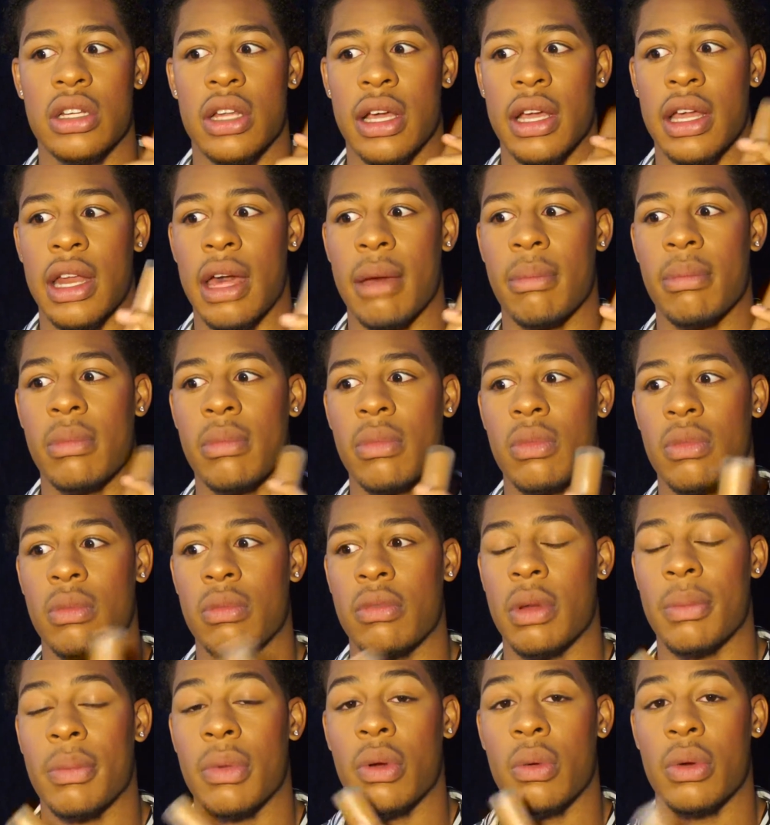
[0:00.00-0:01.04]
I cannot
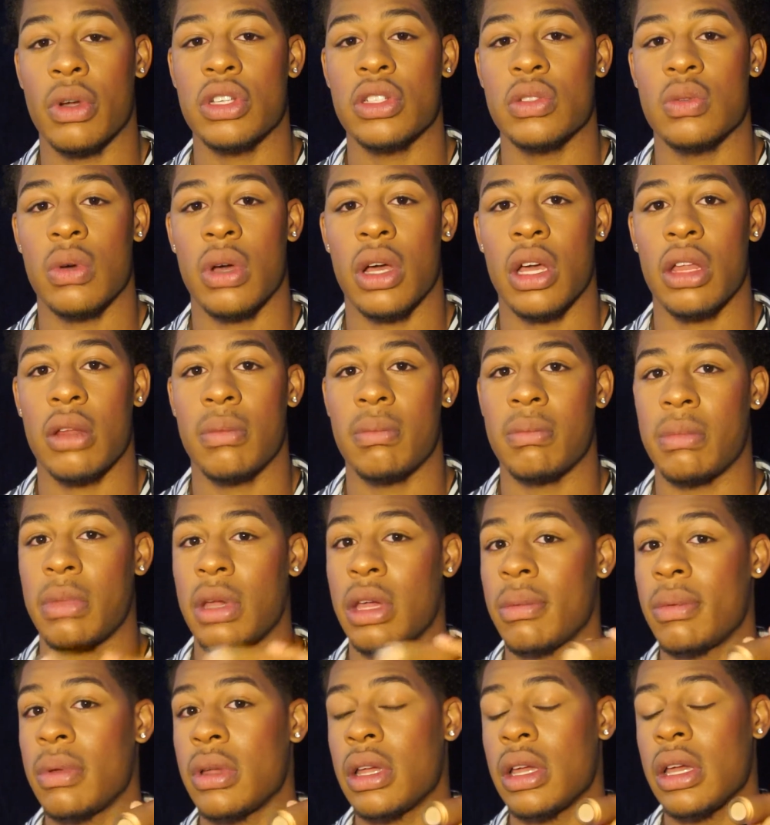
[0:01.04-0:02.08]
remember which one.
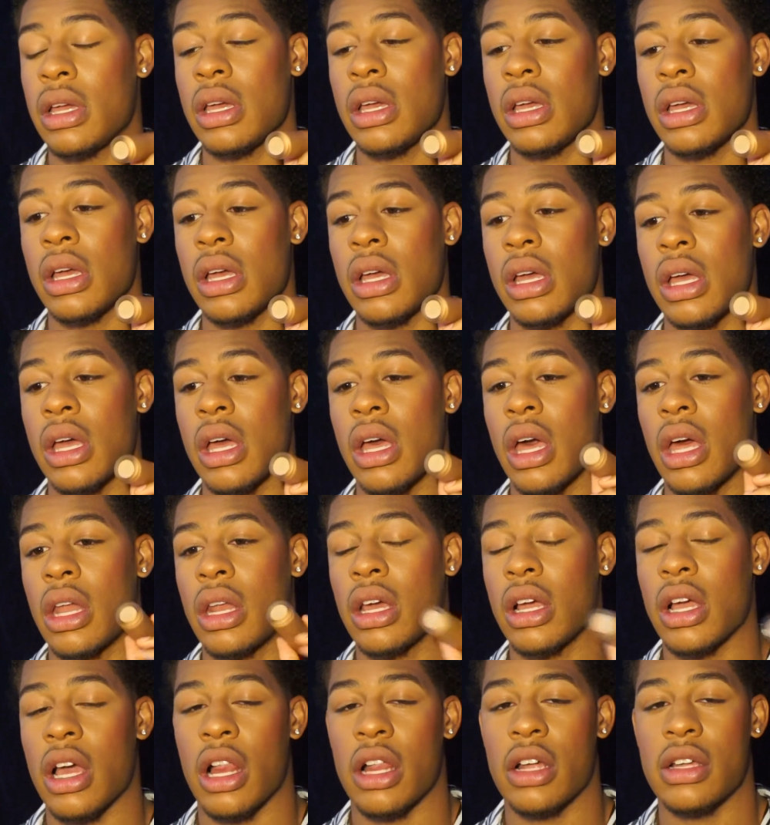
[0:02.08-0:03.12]
Maybe the
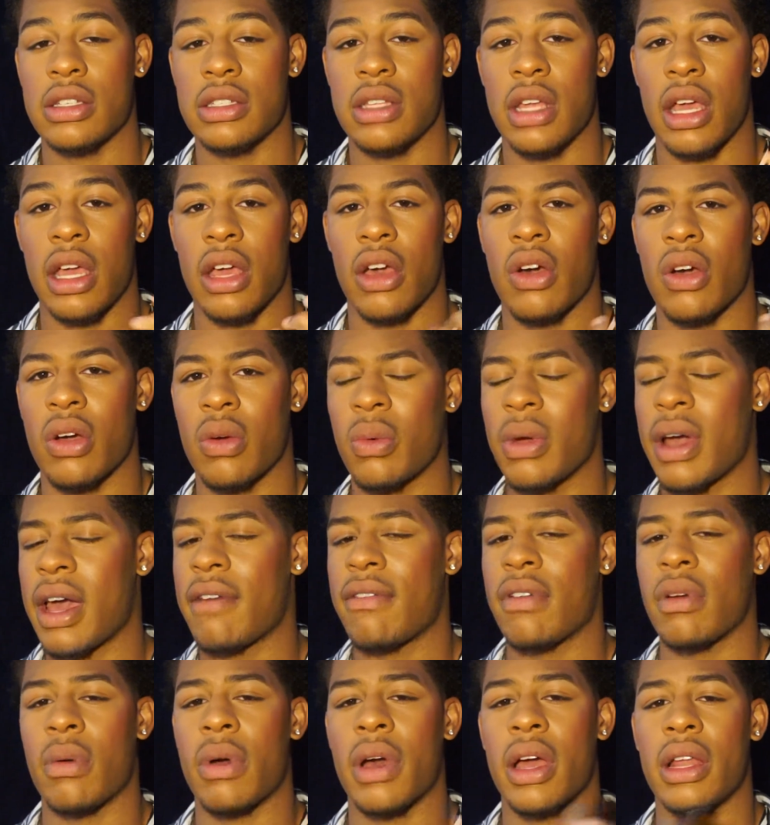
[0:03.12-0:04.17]
Color Stay or
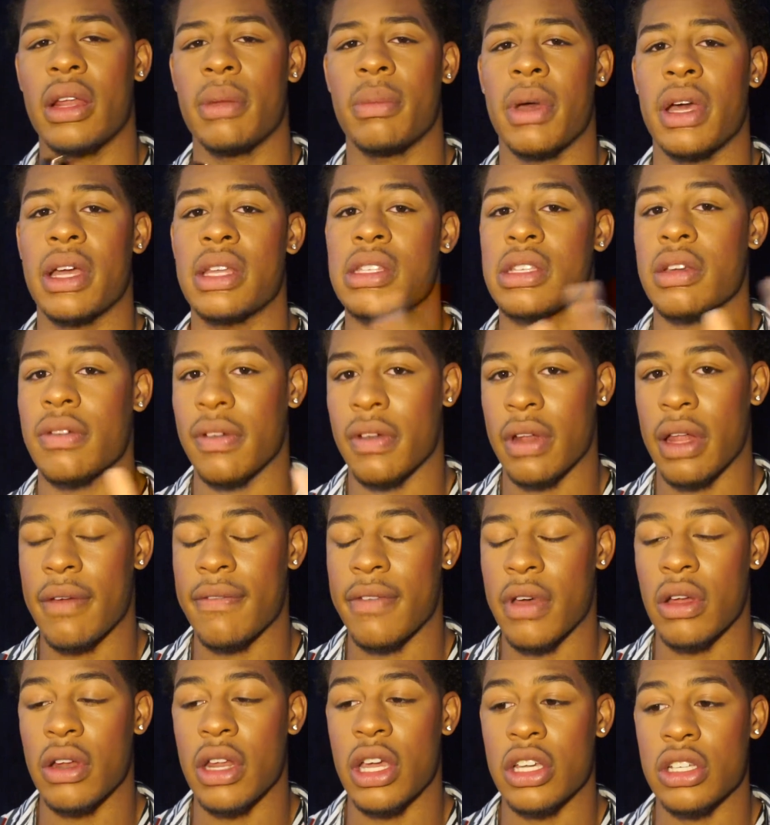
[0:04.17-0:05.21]
whatever one, but it's a Revlon
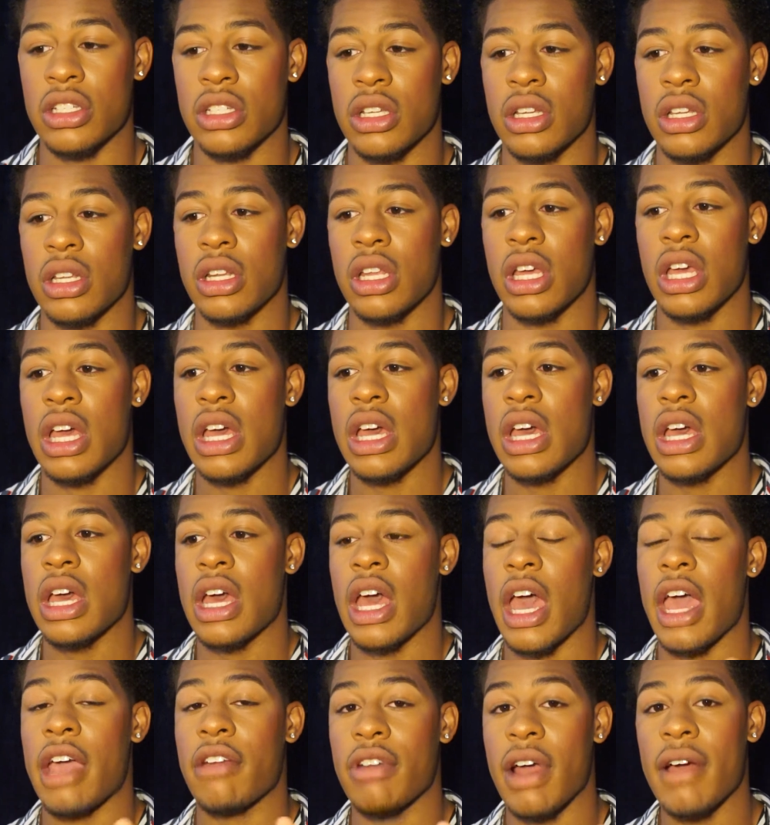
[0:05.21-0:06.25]
foundation,
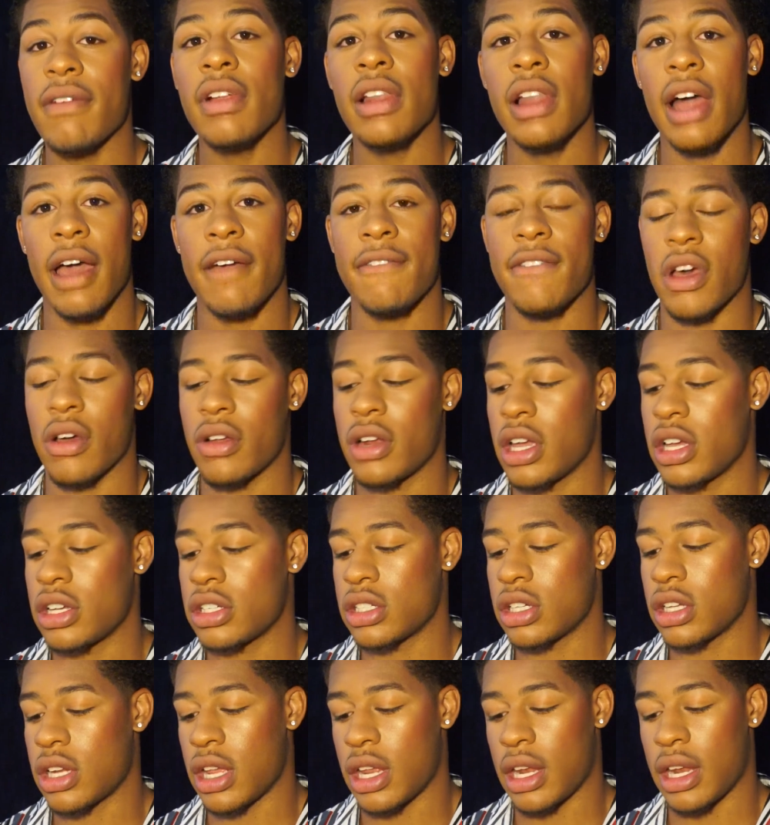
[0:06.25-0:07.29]

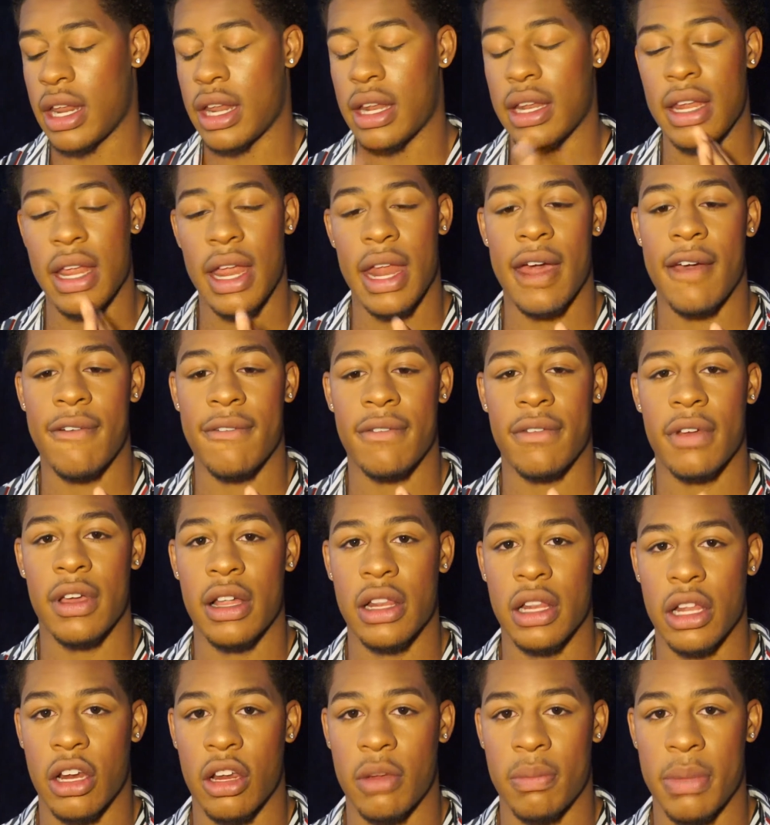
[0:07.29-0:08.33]
and it did have
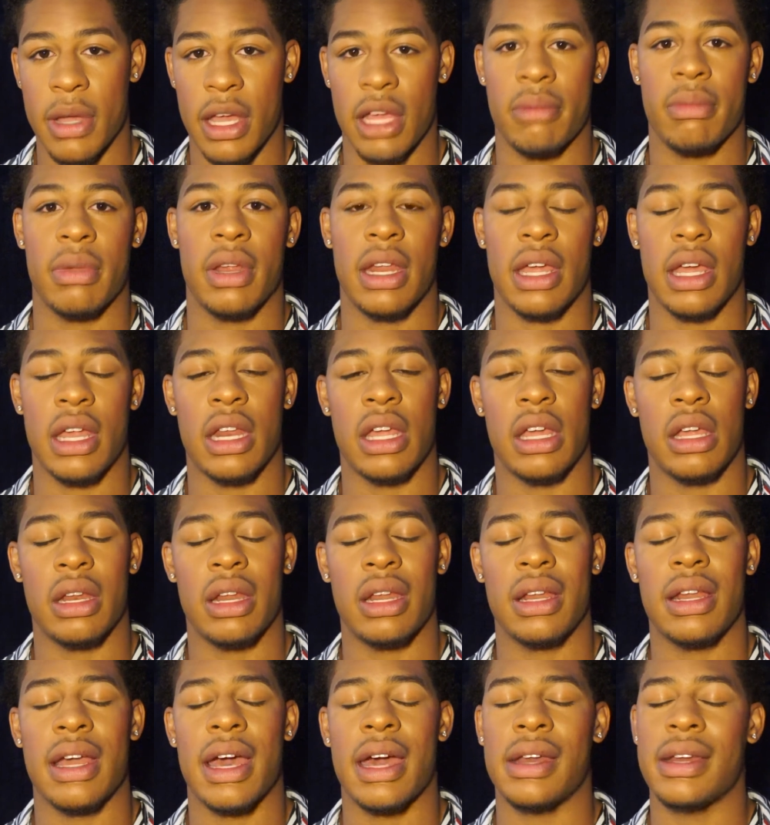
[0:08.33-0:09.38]
glitter pigment in it,
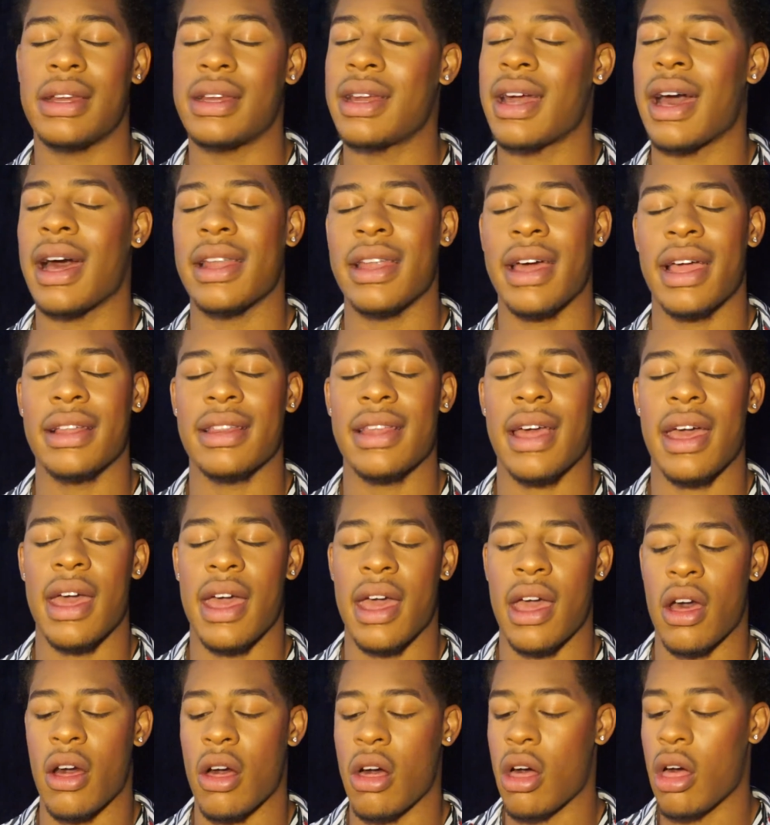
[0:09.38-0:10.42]
and I did not like that
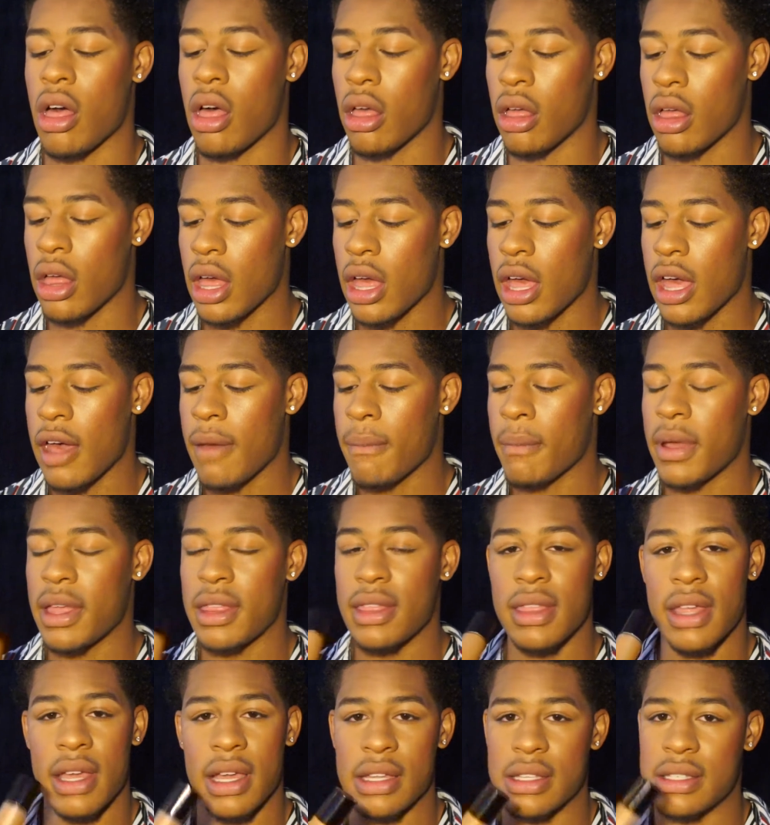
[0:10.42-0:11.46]
at all.
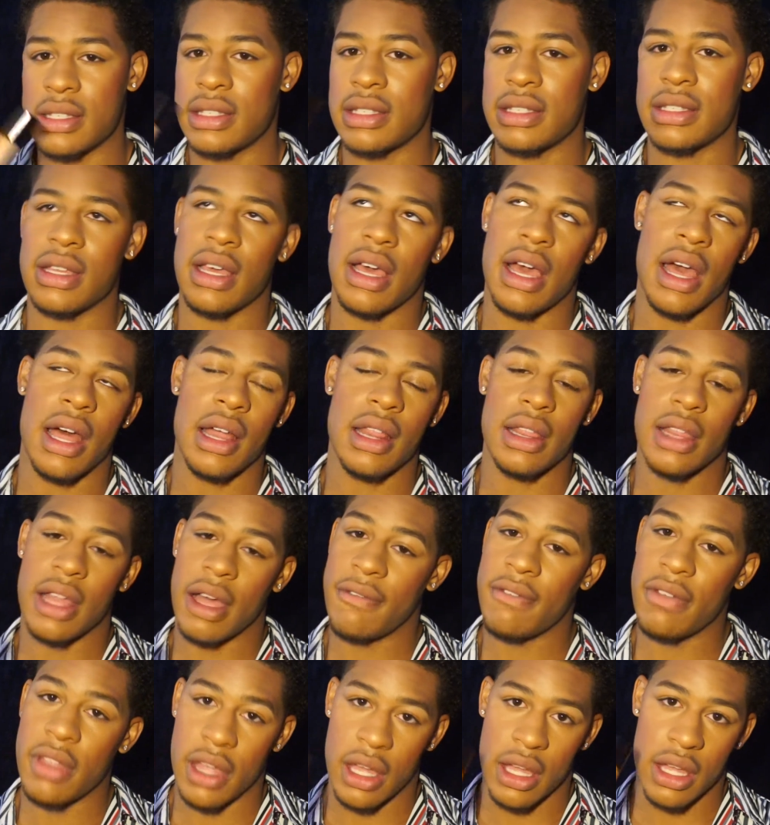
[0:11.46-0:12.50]
But this, I
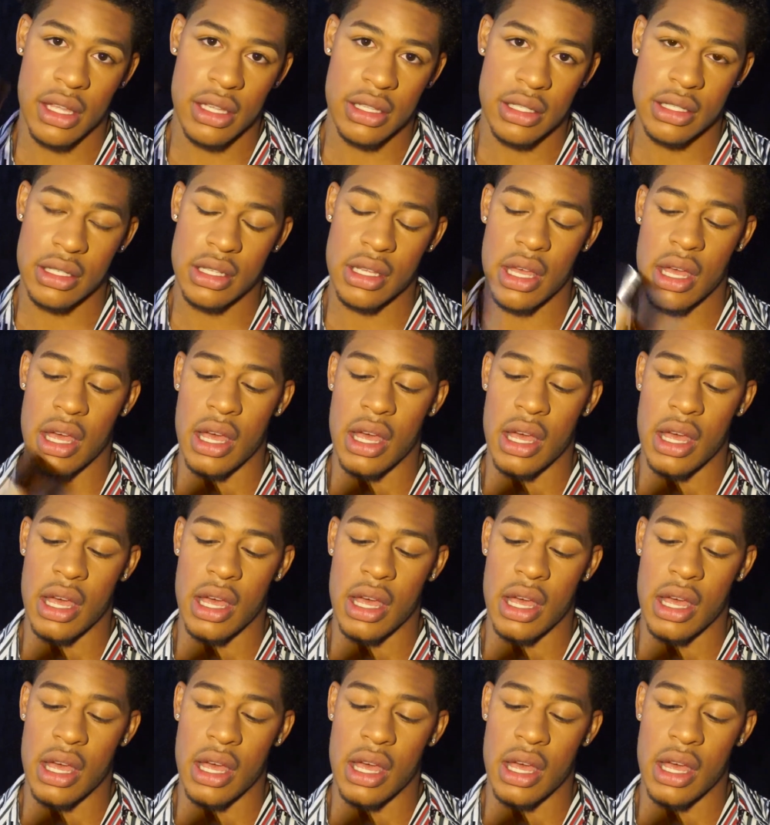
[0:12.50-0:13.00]
love this.